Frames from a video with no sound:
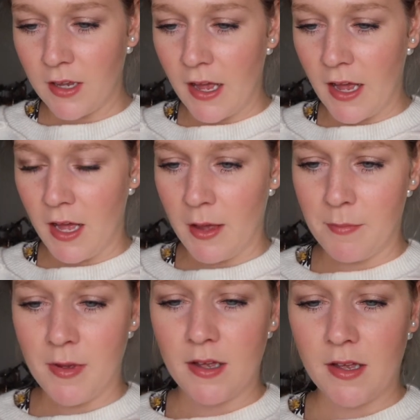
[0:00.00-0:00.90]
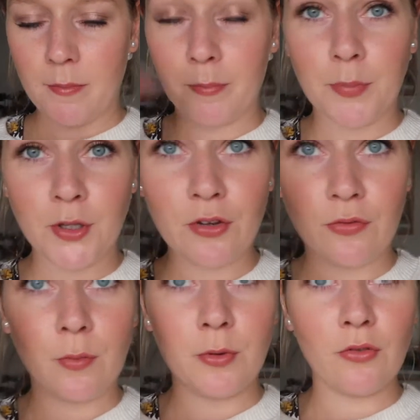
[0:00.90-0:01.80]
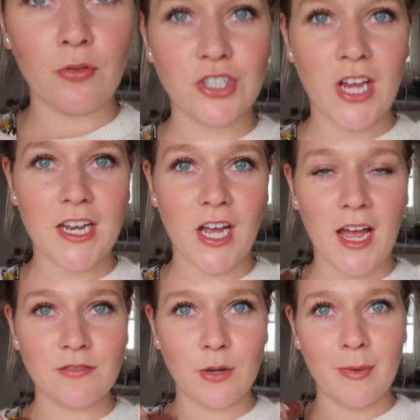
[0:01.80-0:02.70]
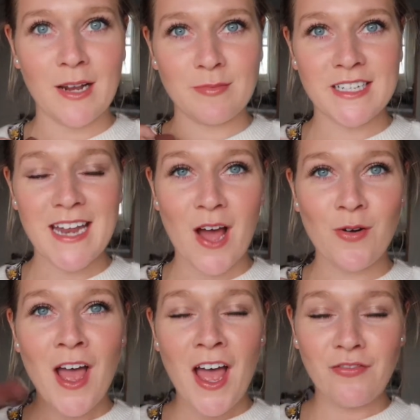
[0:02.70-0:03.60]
Um, beautiful, beautiful shade. I have it on my lips now.